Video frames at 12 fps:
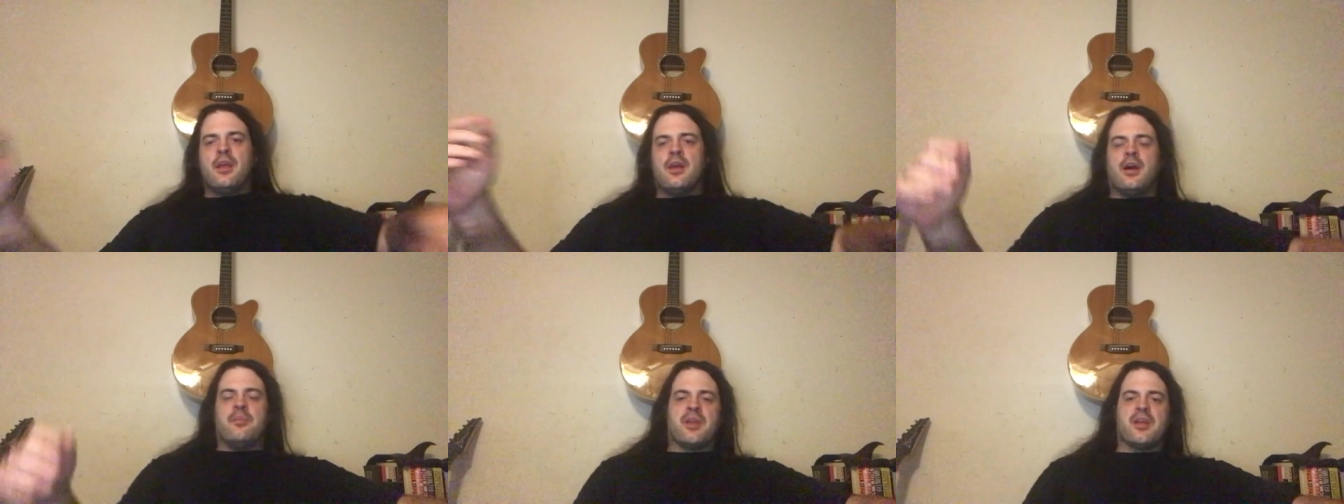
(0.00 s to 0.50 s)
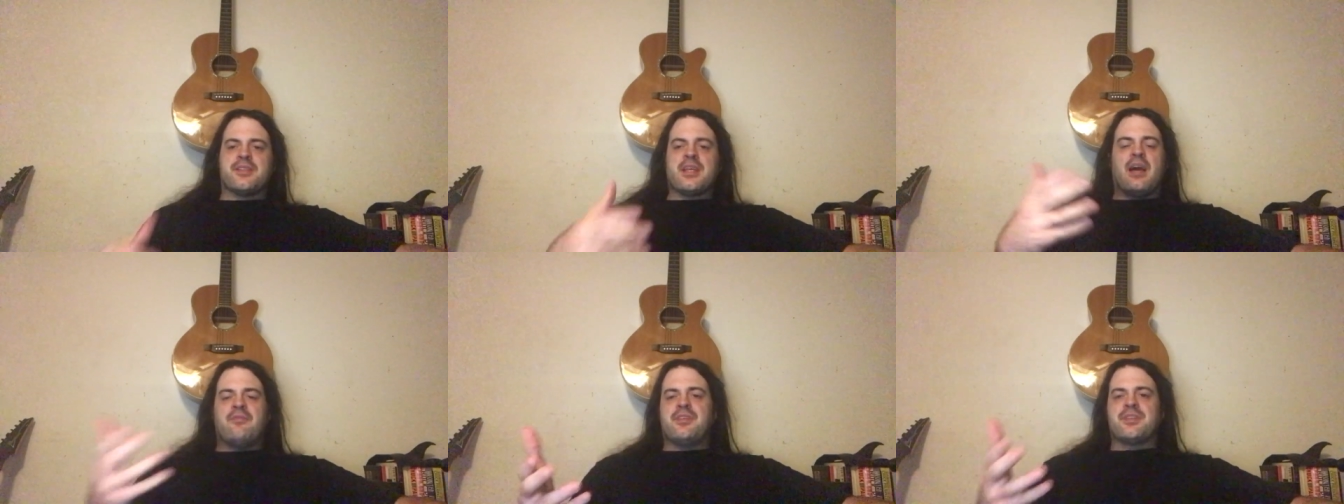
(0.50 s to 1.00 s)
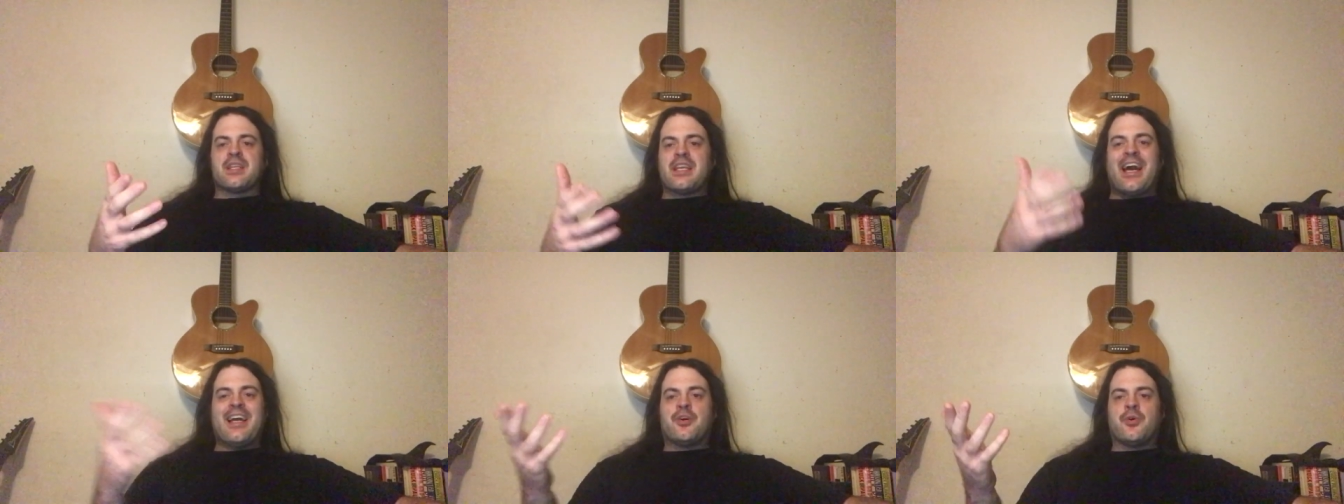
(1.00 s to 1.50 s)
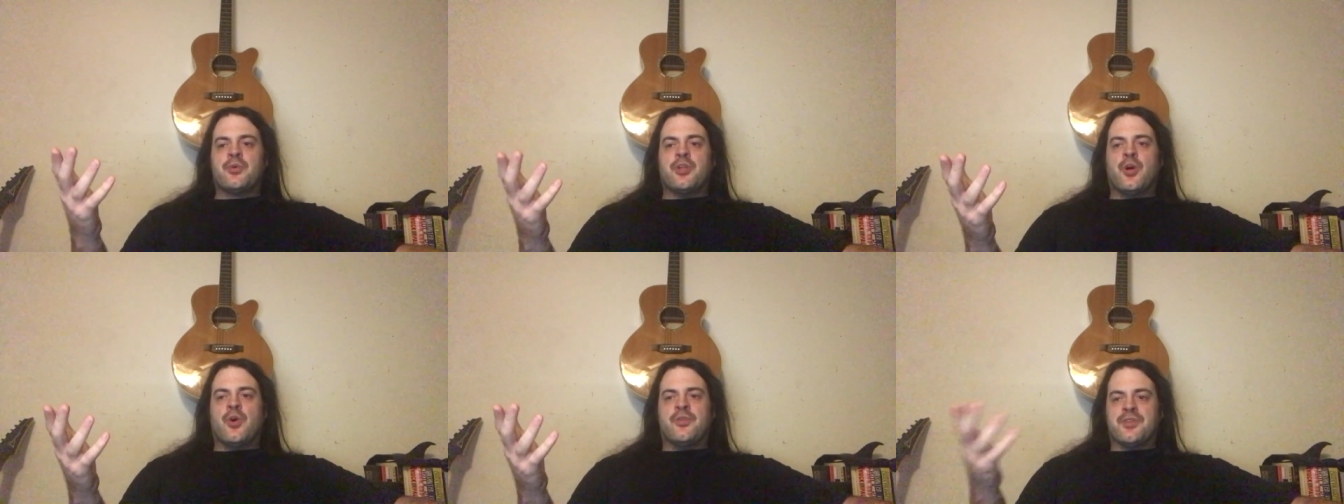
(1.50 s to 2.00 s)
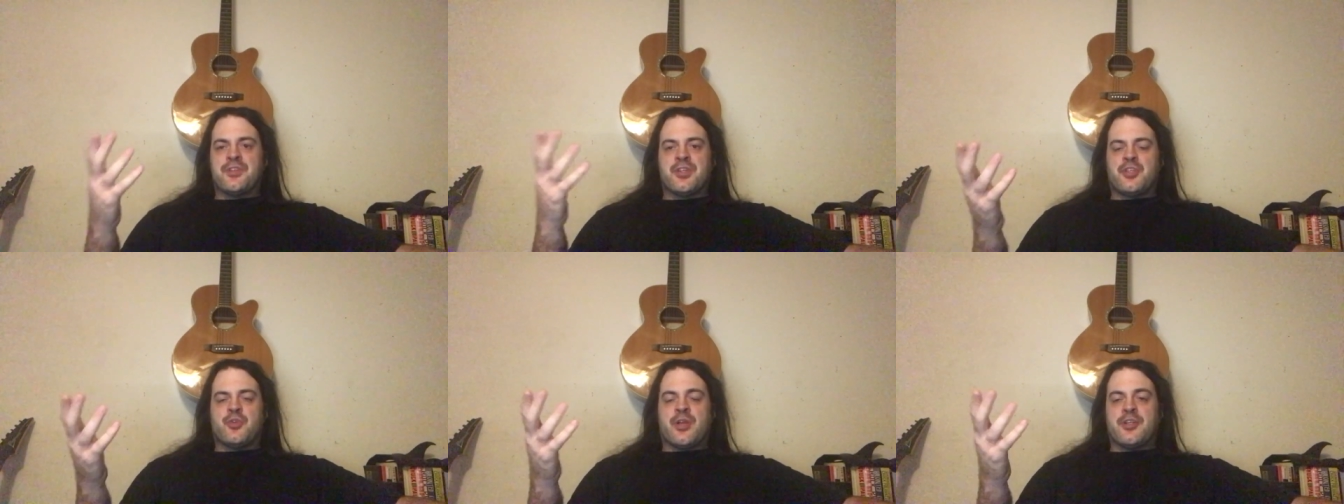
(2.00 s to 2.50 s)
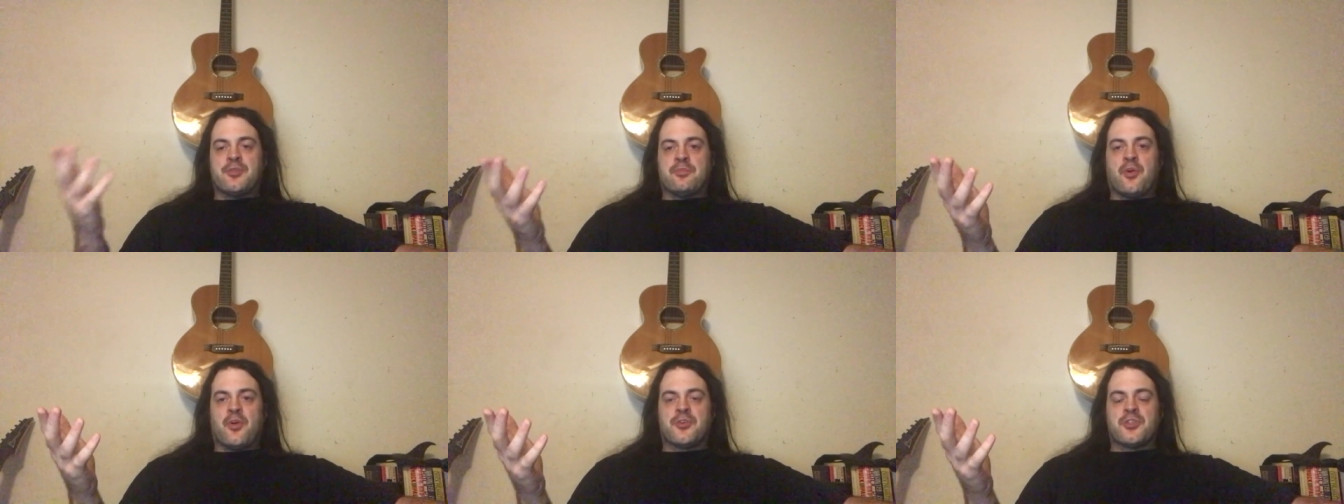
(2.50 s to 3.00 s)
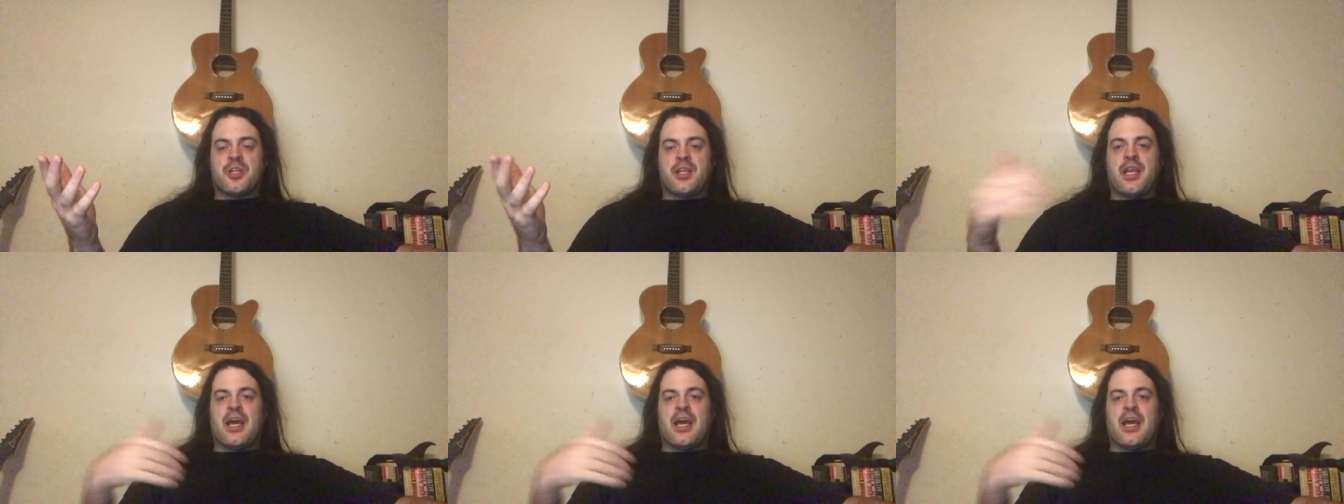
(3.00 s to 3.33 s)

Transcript: uh, because obviously I don't know the situation personally.